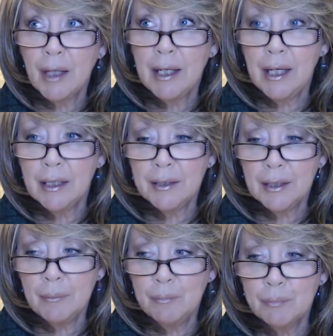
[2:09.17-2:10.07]
And
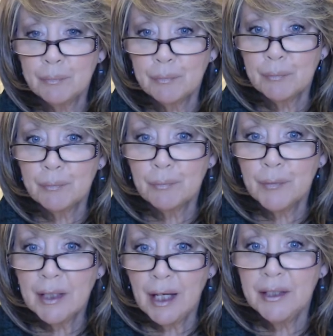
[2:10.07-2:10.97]
um,
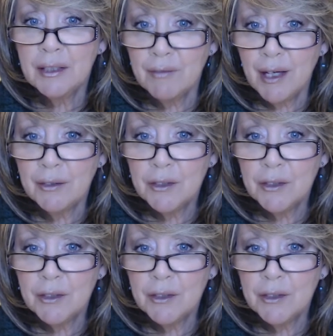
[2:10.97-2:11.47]
I think the value